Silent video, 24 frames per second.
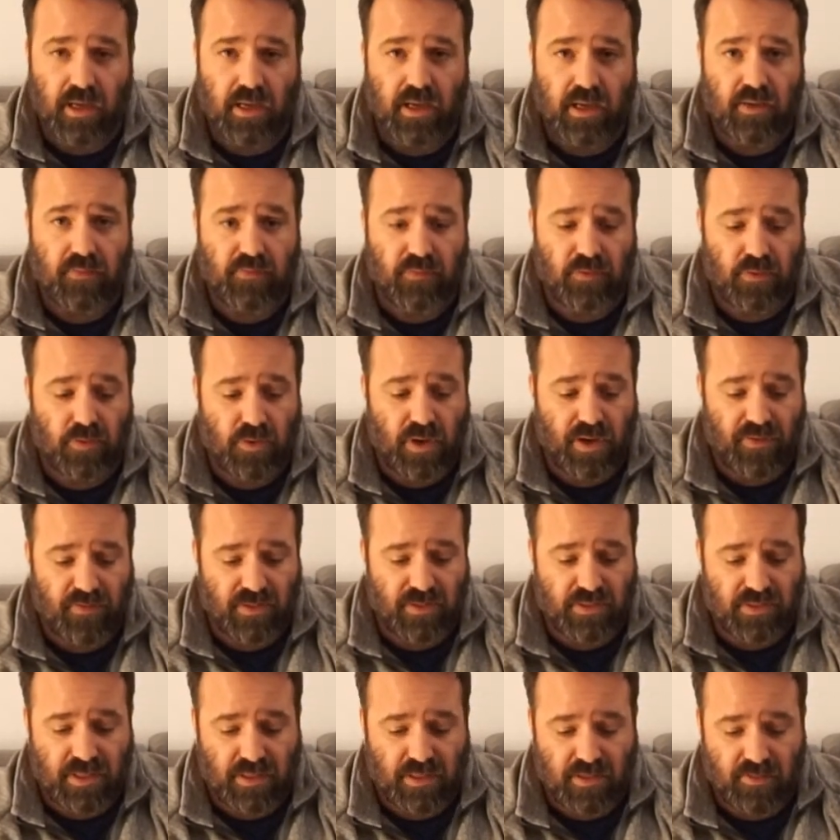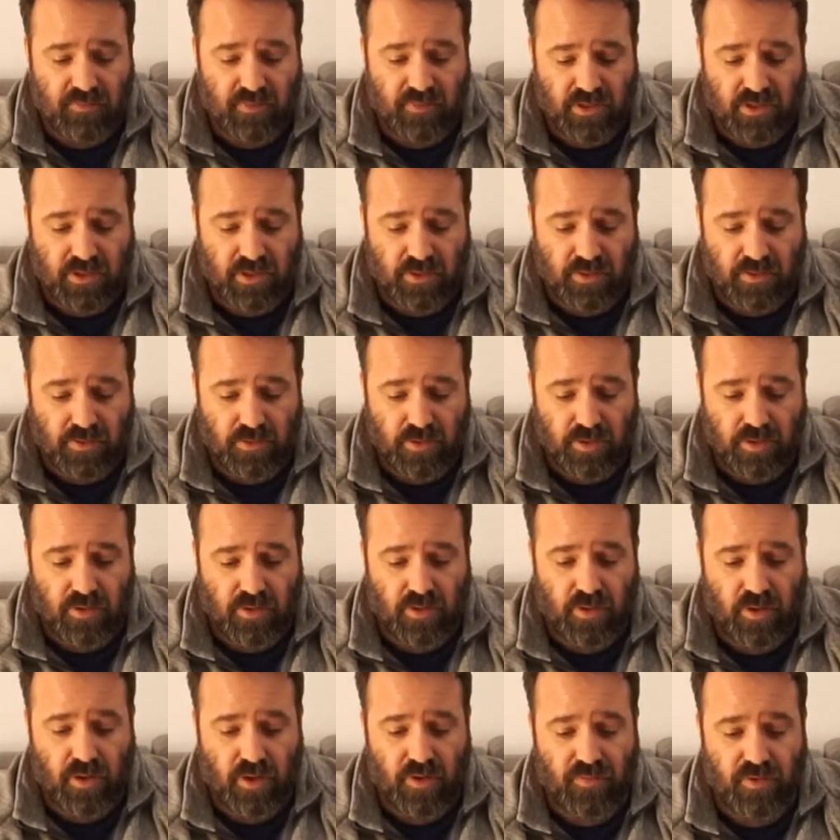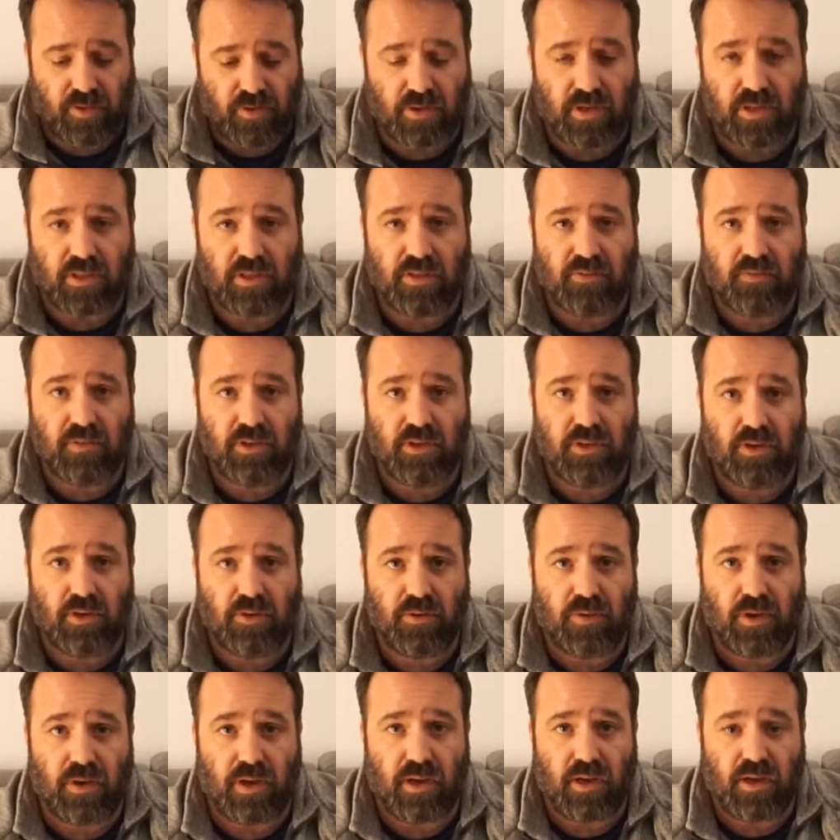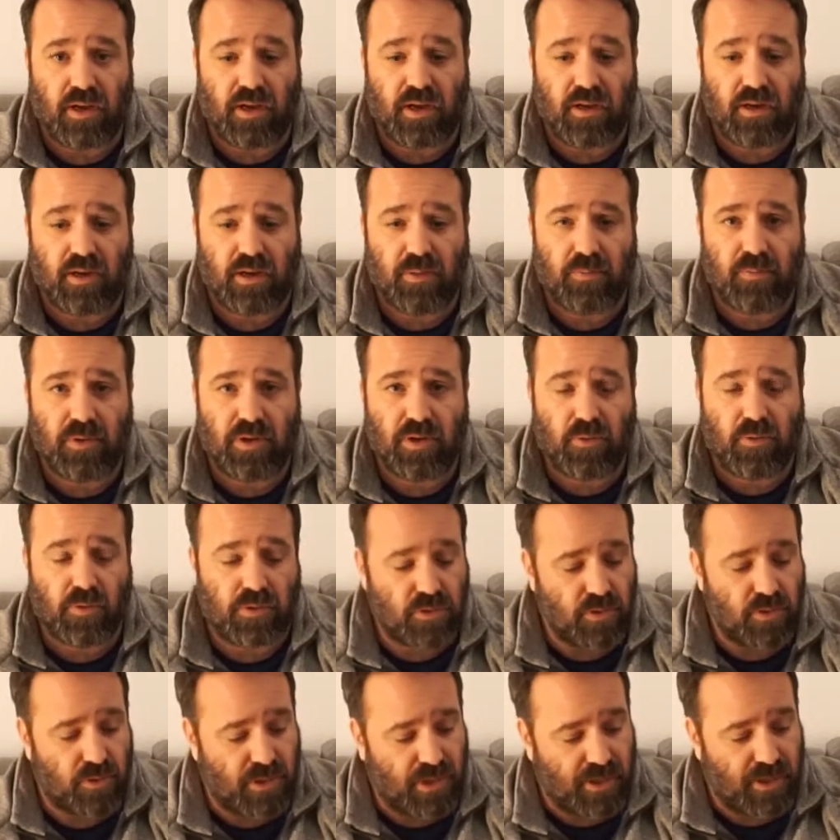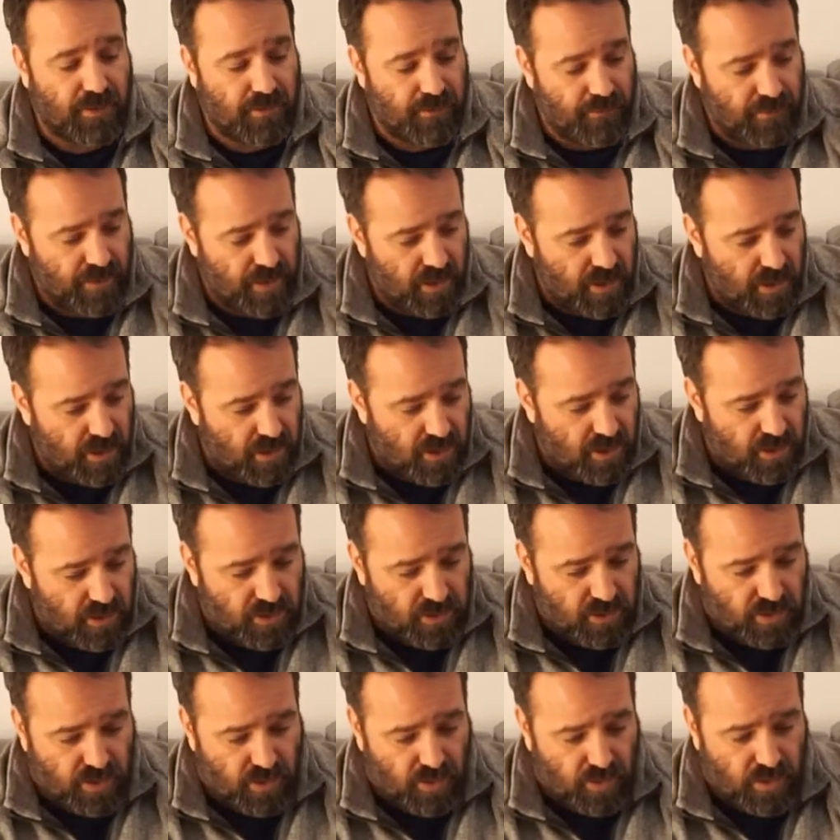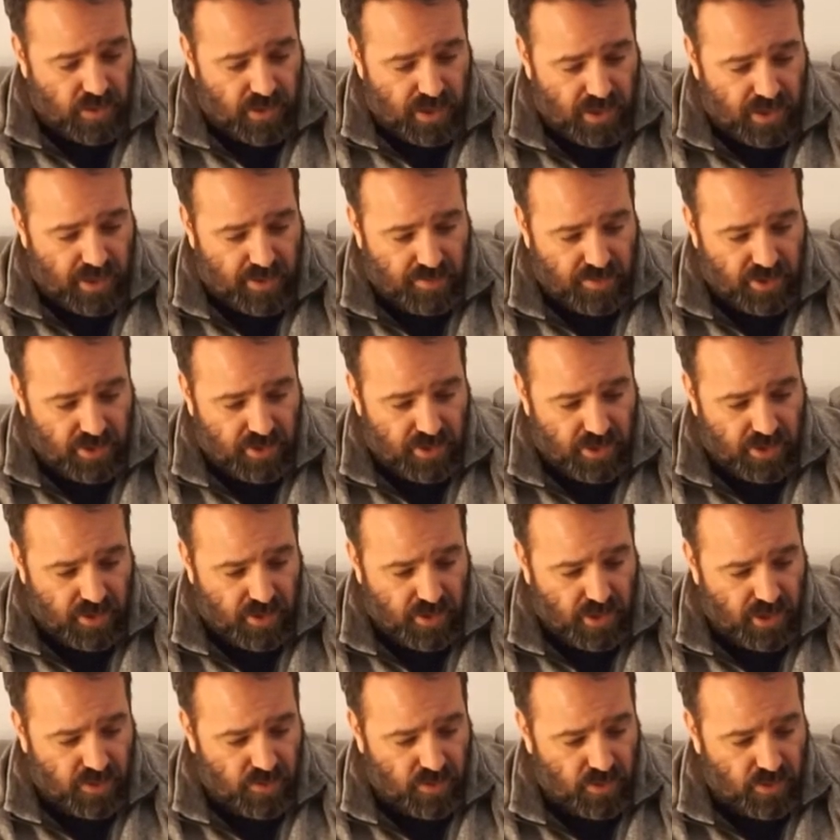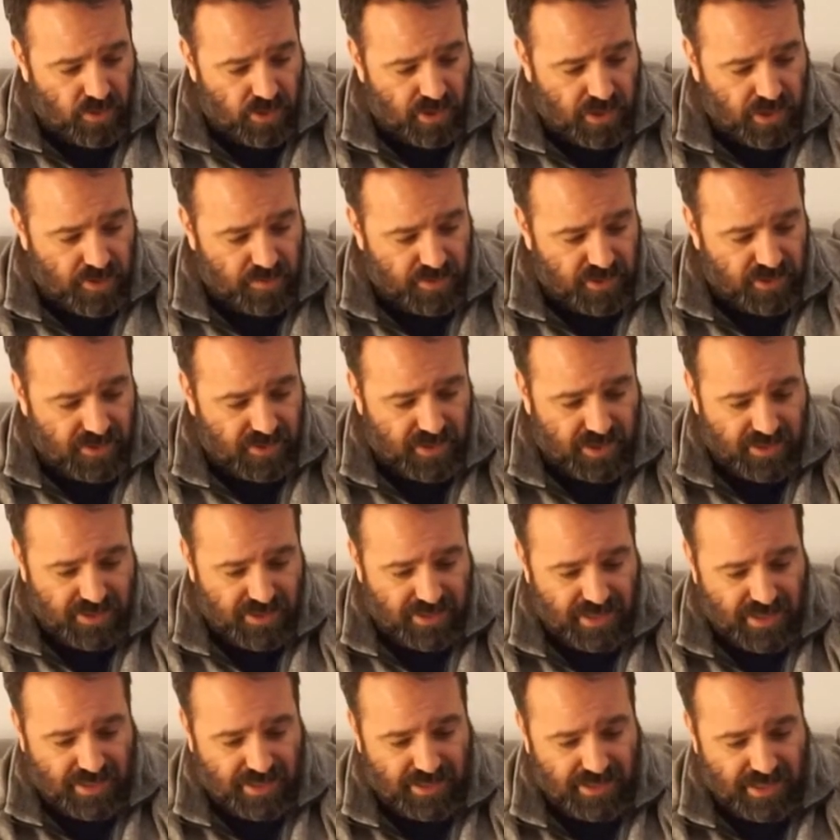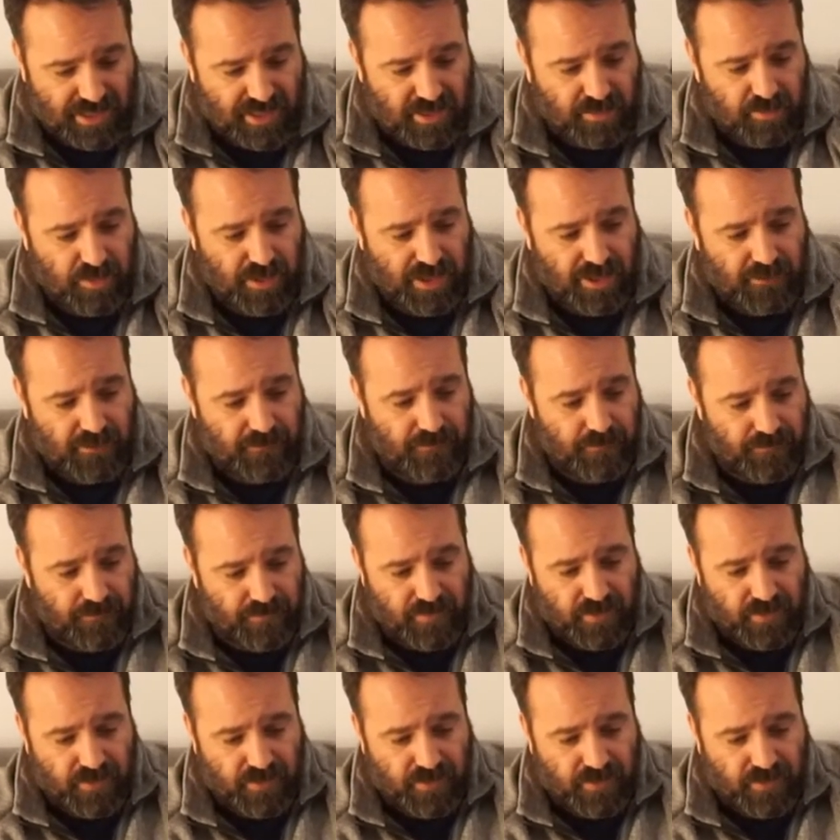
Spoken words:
If you haven't seen the video, go have a look at the video and let me know what you think. So I'm not going to go in order, I'm just going to select any beer.